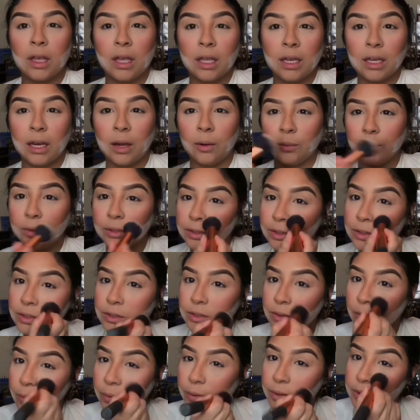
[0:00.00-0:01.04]
Now we're
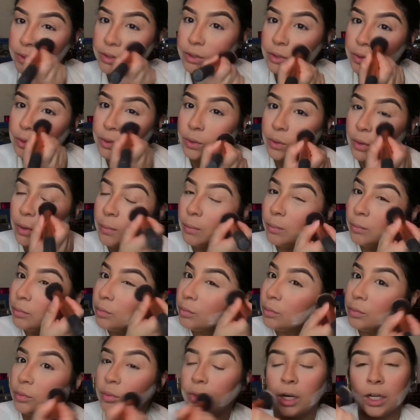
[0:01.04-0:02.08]
just going to
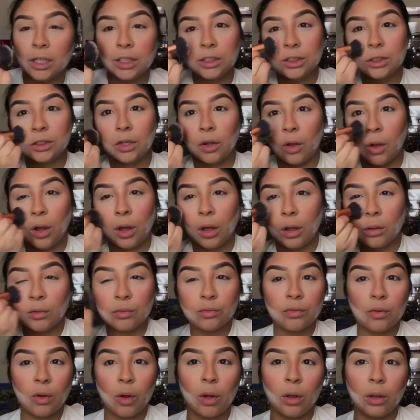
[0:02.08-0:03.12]
brush off
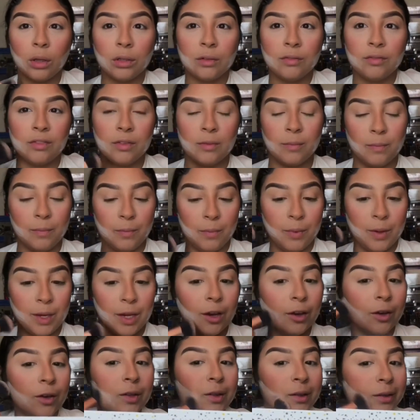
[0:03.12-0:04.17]
all of the
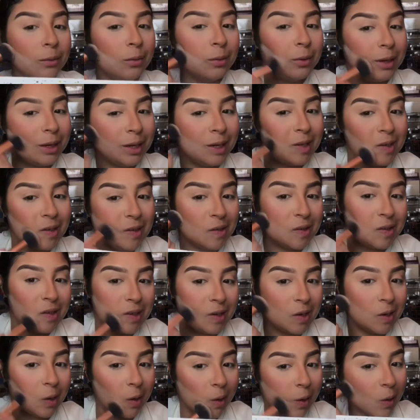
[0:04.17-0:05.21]
beard that we did
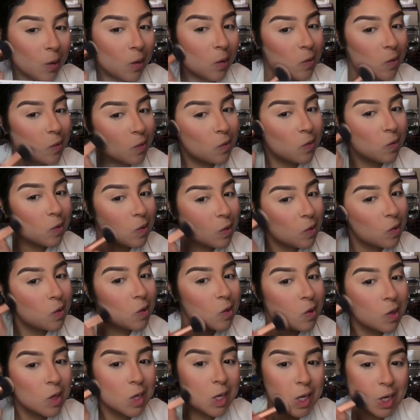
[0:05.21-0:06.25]
here.
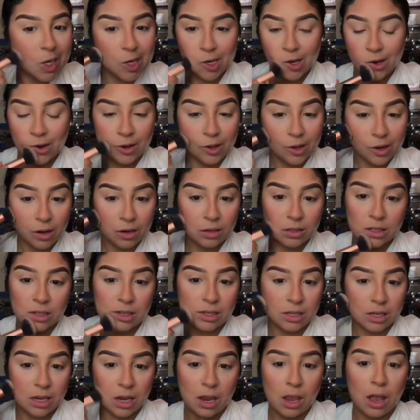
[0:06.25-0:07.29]
And you're gonna
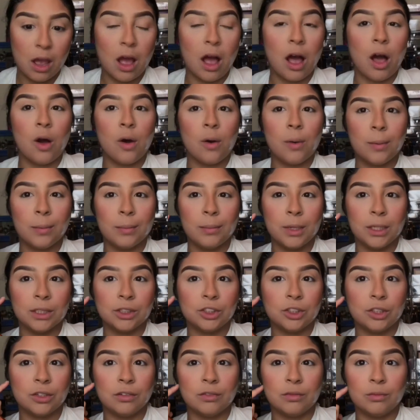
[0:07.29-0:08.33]
see how
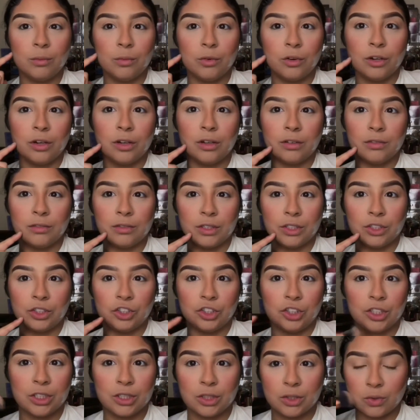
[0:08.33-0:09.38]
much of more of a
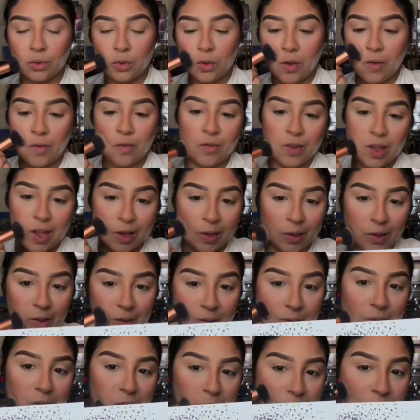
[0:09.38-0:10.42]
chisel effect
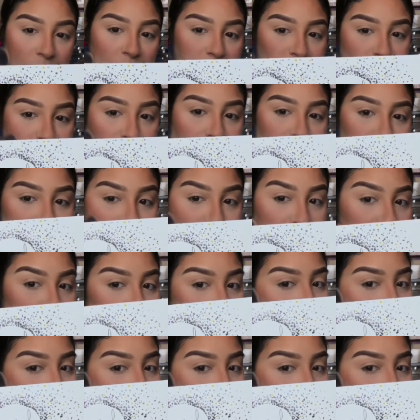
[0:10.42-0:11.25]
it's gonna give us.